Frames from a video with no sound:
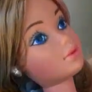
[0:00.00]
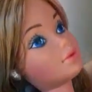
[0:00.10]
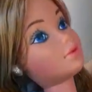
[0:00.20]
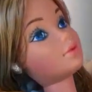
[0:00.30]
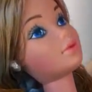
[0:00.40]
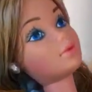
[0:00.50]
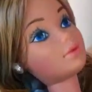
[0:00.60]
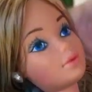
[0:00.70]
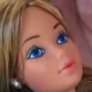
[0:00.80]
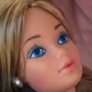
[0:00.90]
But it's just
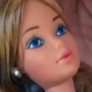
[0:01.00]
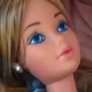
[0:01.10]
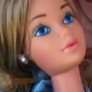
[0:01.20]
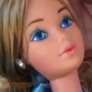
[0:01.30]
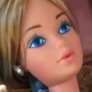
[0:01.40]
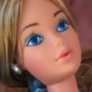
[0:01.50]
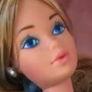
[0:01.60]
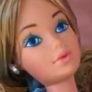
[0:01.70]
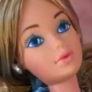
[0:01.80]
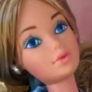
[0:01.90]
a wonderful
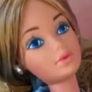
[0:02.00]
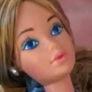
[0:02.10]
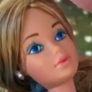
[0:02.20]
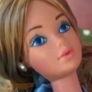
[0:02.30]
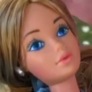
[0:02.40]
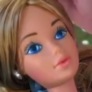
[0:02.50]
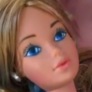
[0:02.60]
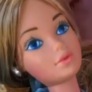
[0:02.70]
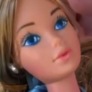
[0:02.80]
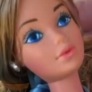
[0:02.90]
sort of yeah
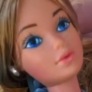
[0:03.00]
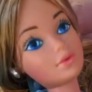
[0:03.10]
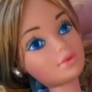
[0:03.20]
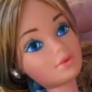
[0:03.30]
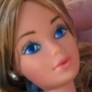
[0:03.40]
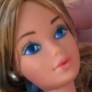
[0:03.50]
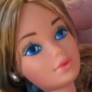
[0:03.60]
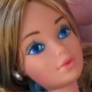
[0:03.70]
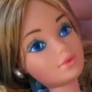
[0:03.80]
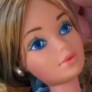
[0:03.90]
um,
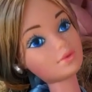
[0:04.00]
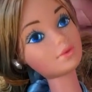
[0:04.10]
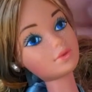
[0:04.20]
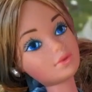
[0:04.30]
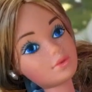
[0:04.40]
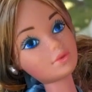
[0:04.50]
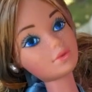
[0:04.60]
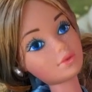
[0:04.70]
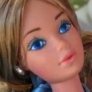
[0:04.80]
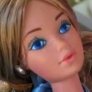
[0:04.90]
use of
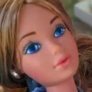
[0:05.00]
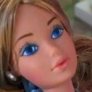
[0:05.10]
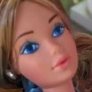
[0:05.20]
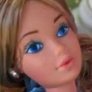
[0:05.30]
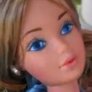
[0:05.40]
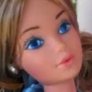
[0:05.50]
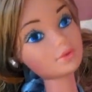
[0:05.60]
the the same face.